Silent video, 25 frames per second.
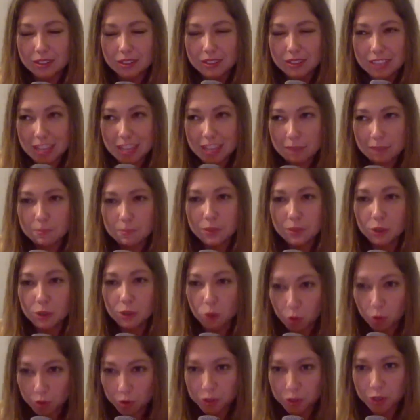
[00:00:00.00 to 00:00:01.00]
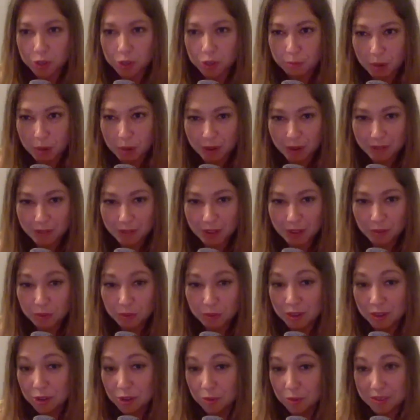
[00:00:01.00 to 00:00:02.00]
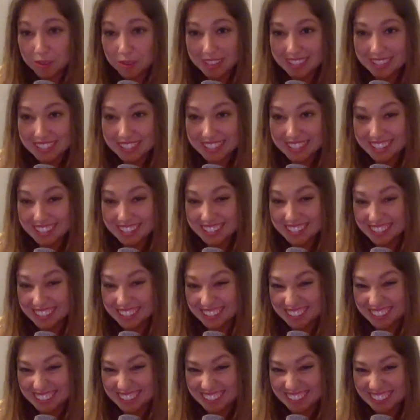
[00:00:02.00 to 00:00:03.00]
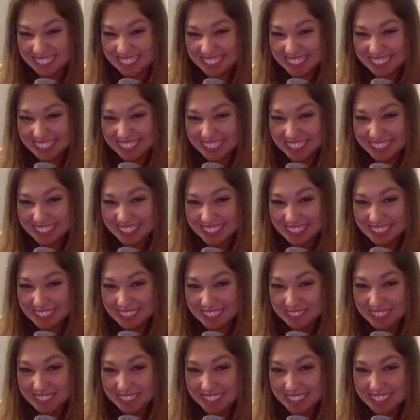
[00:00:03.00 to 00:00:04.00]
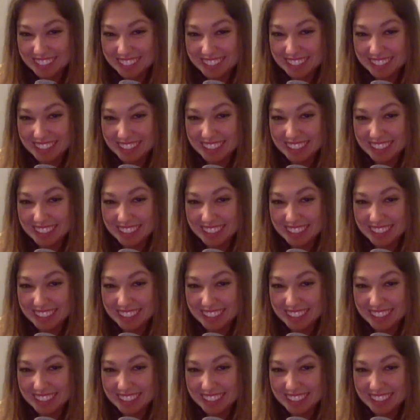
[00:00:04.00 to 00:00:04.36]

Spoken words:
keep the culture part of it when no one can see each other? Because